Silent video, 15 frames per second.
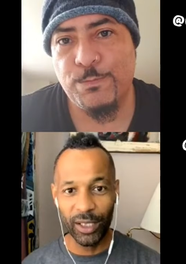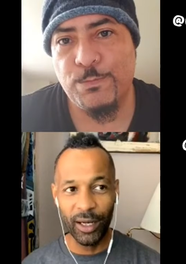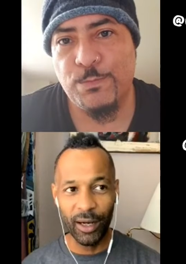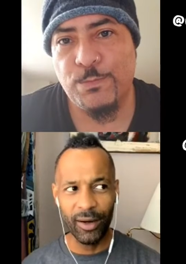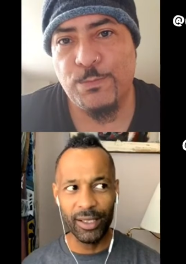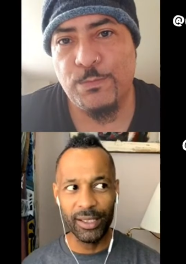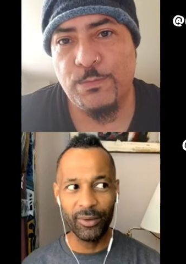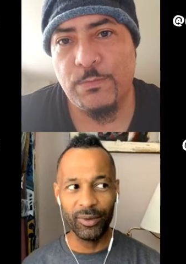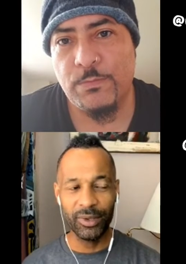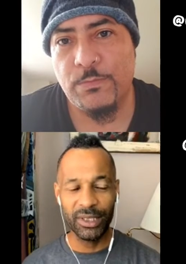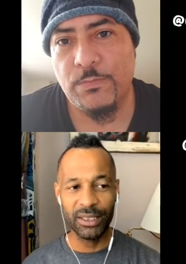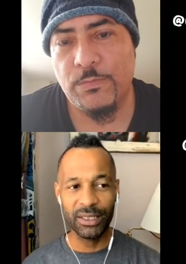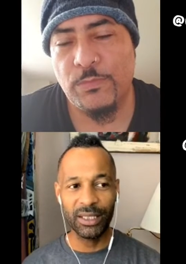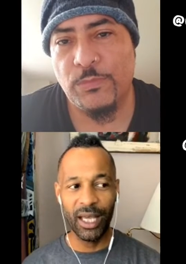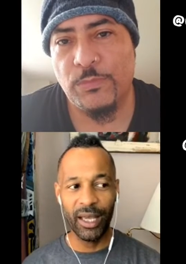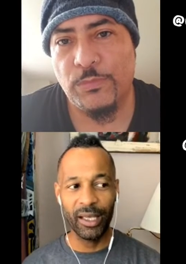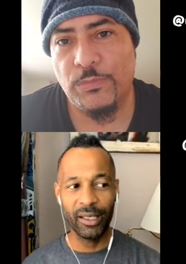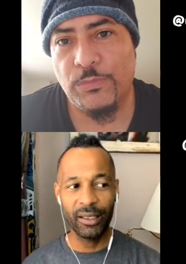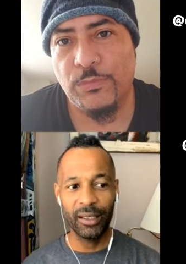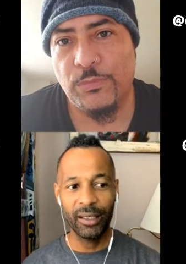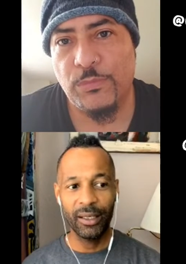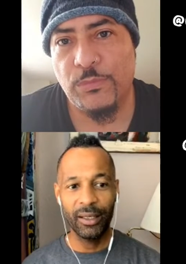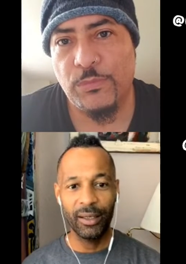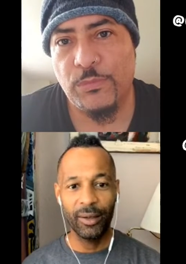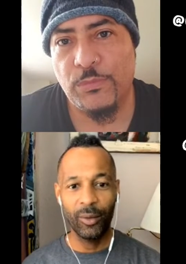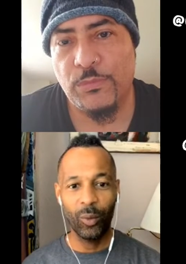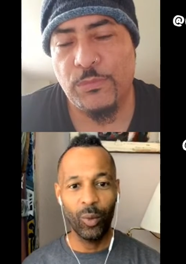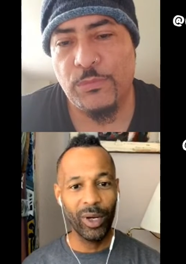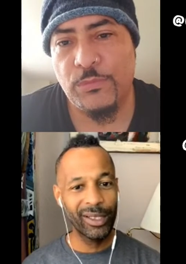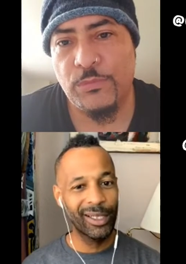Speaker 1: And it was just like,
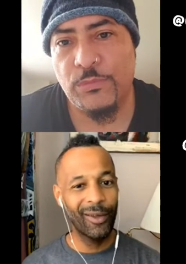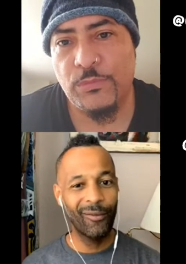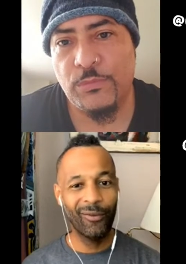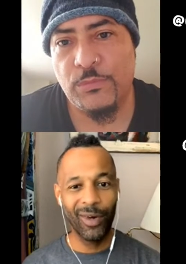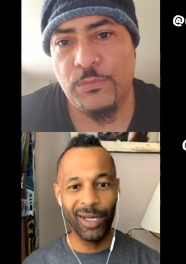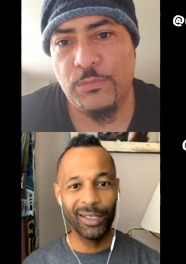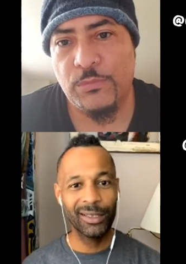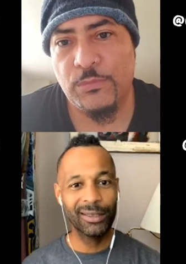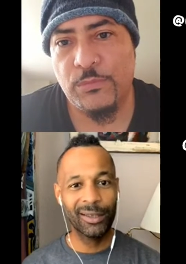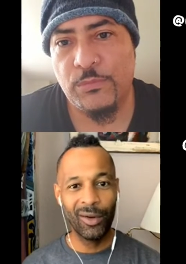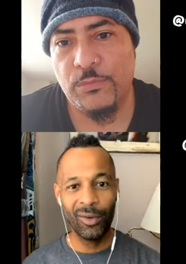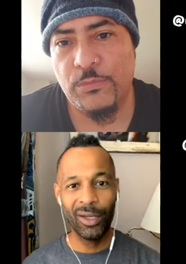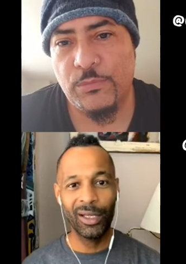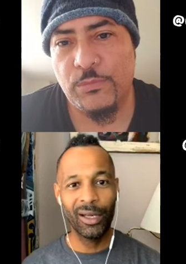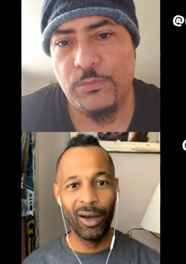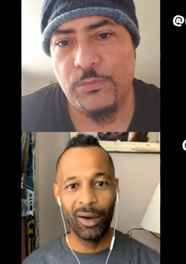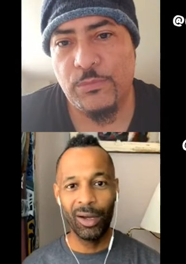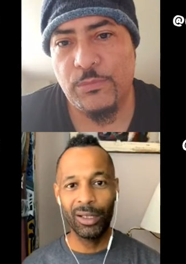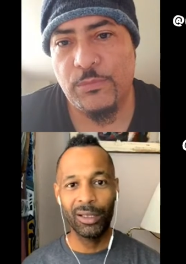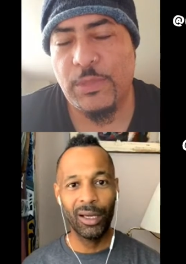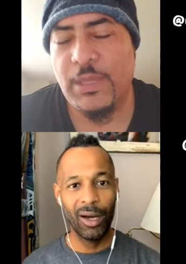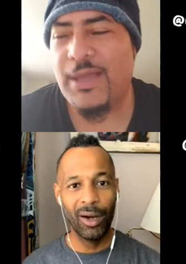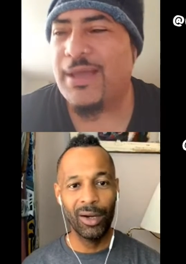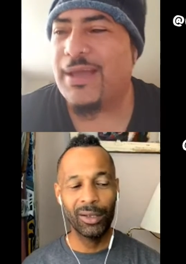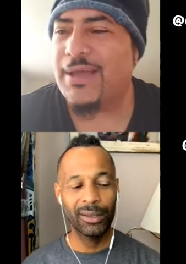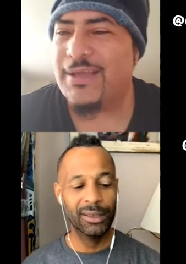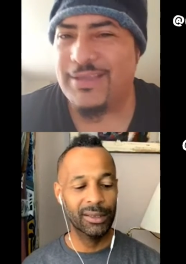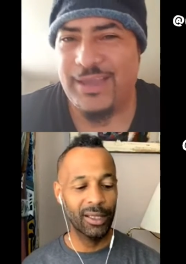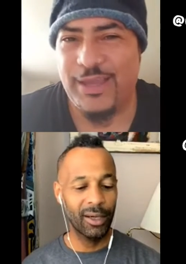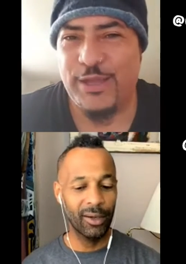what the fuck is going on, dog?
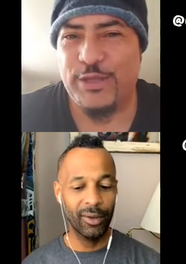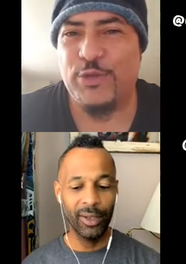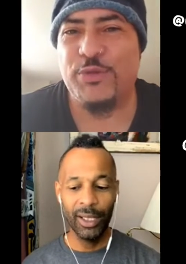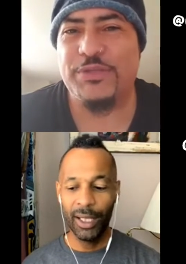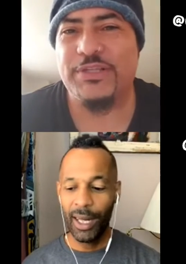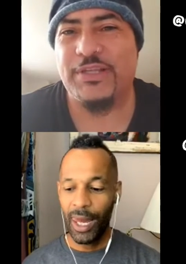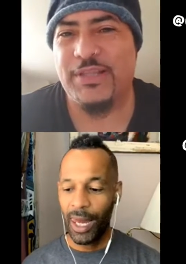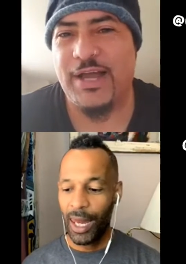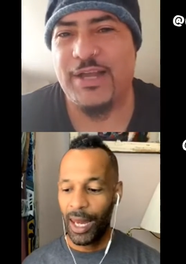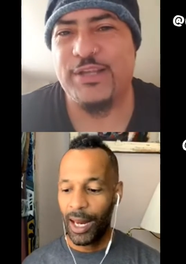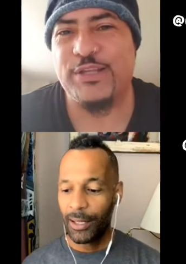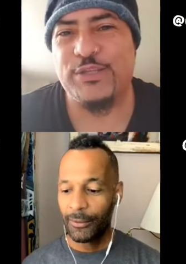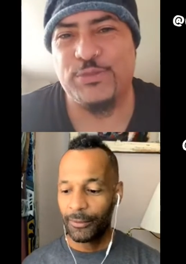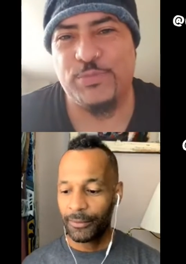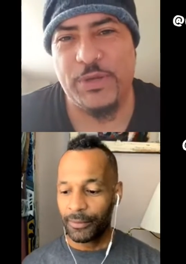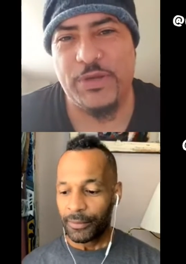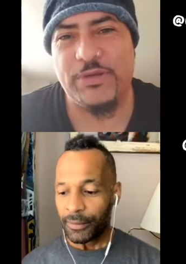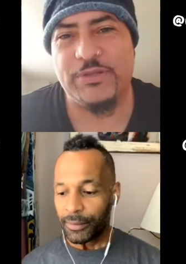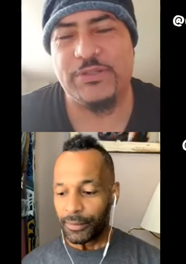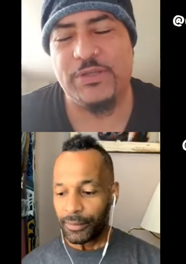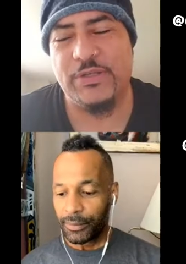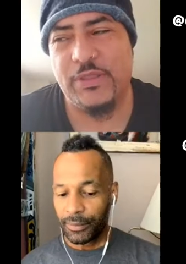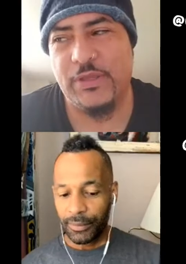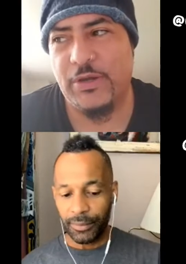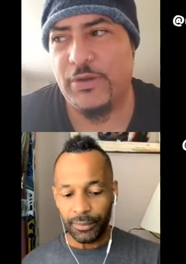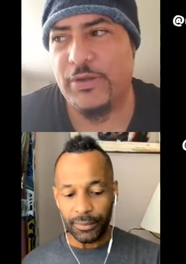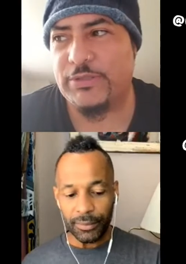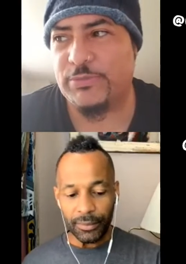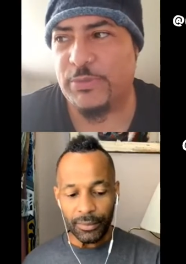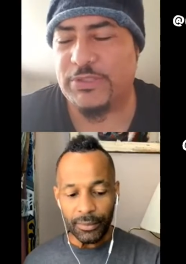So, yeah, there was
Speaker 2: a lot of conspiracy
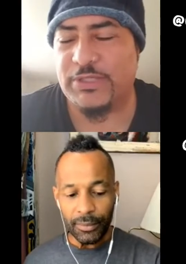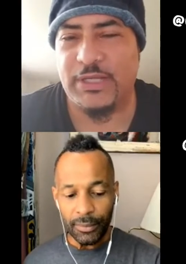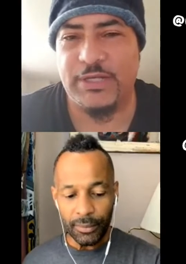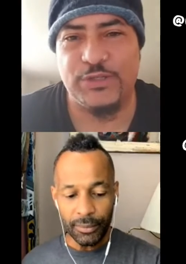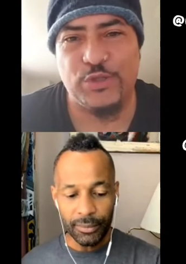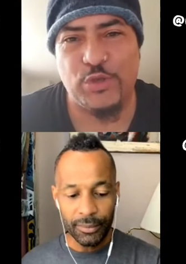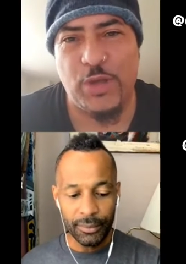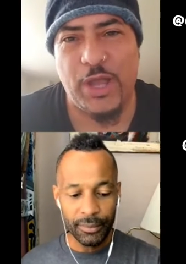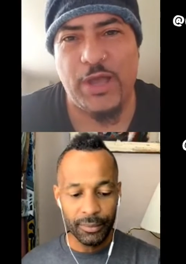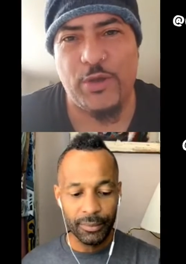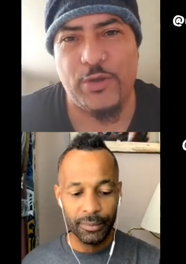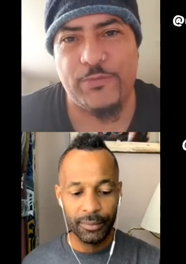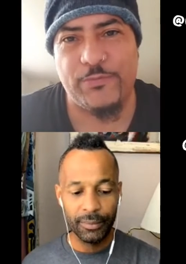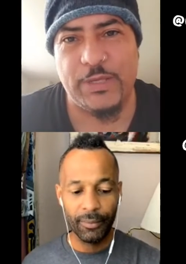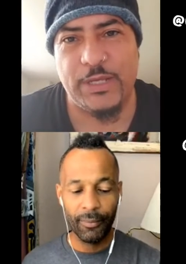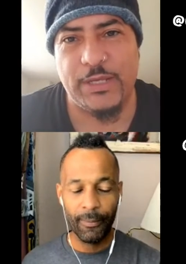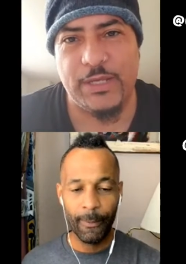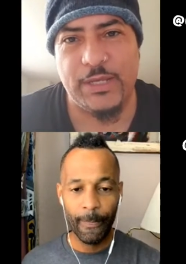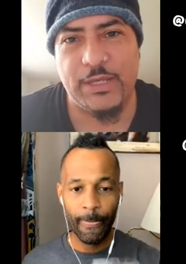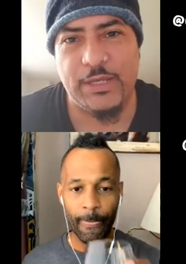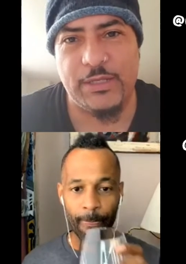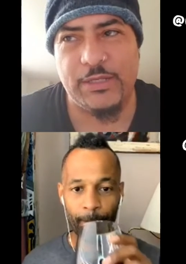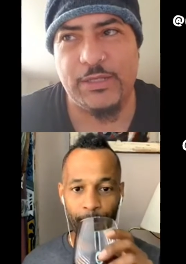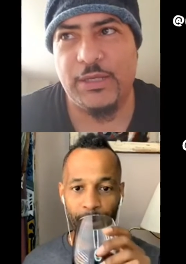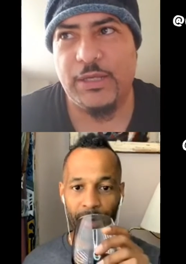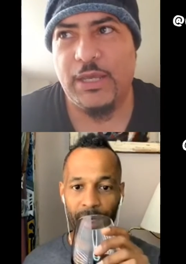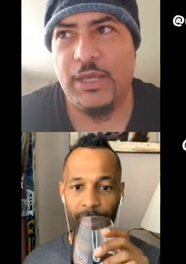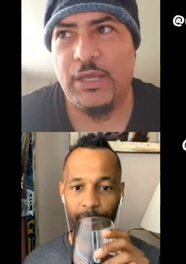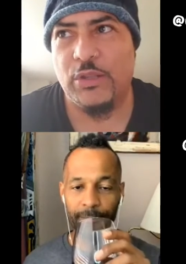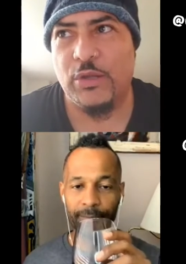theory pretended to how it, it, it
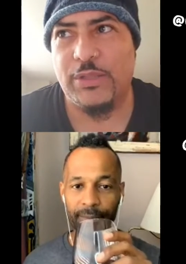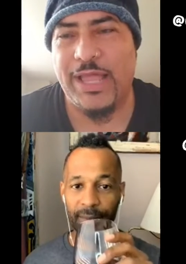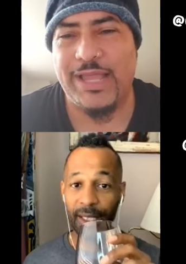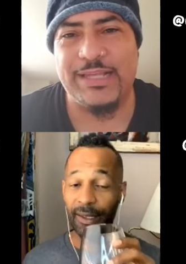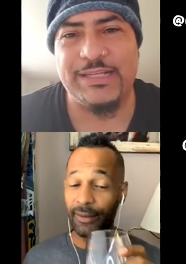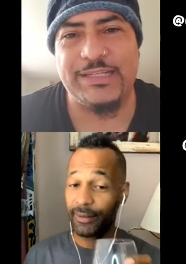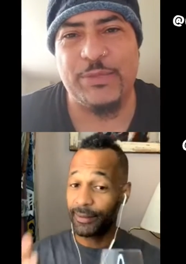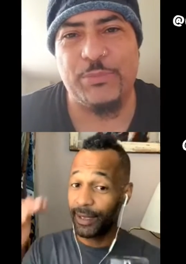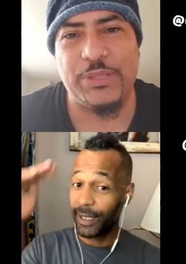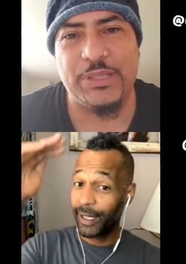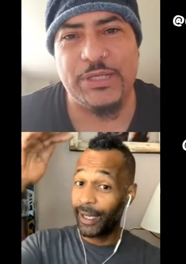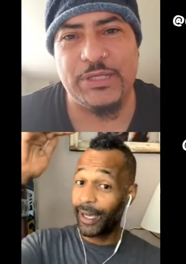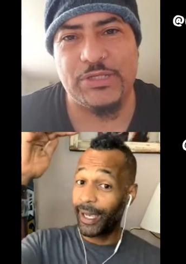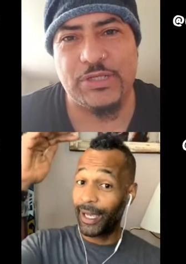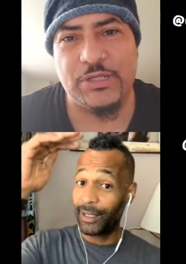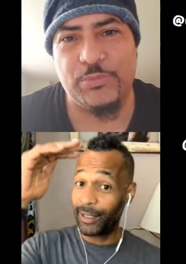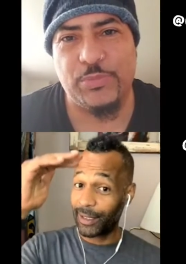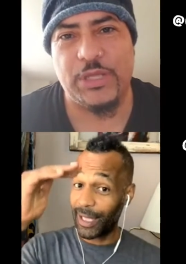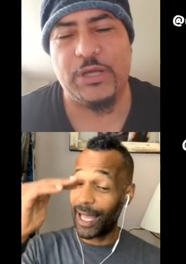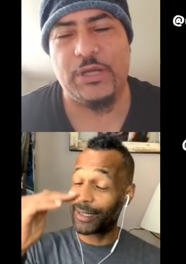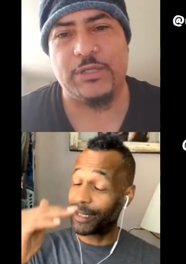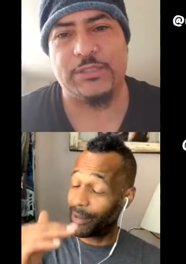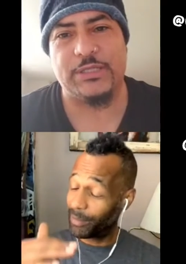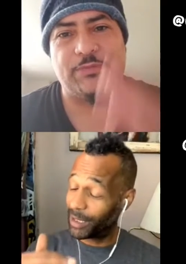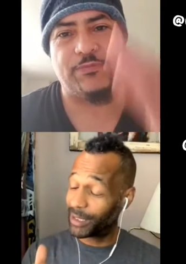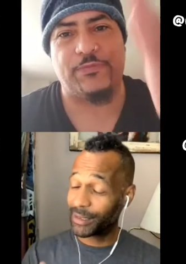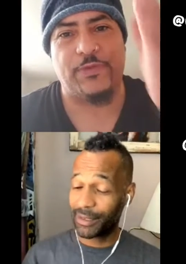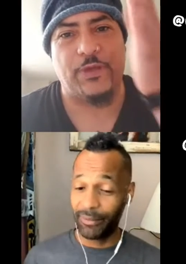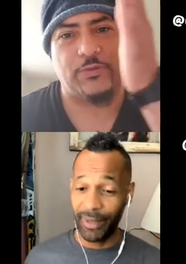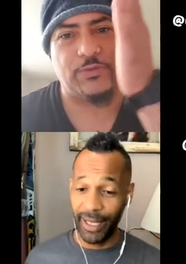it looked like a demolition. It looked like demolition.
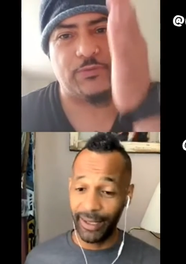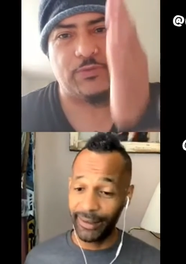It fell man, you know,